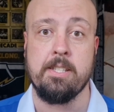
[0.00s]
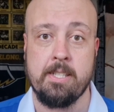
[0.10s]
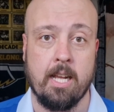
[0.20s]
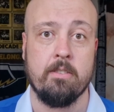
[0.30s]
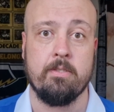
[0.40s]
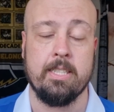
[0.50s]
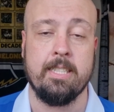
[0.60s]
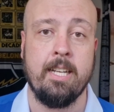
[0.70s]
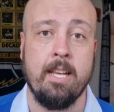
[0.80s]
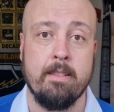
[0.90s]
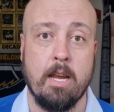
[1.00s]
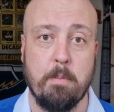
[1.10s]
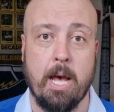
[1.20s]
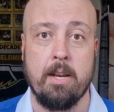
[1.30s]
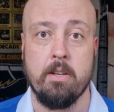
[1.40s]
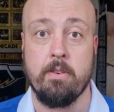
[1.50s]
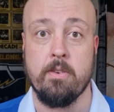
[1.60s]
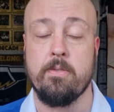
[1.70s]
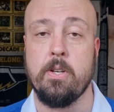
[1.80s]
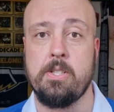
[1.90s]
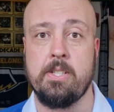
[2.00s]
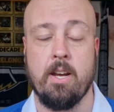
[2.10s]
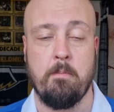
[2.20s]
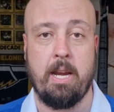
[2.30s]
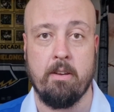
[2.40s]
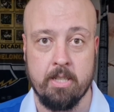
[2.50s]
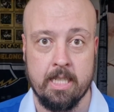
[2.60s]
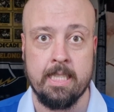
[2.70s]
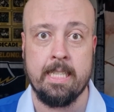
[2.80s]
Sullivan, they partner for the first time ever,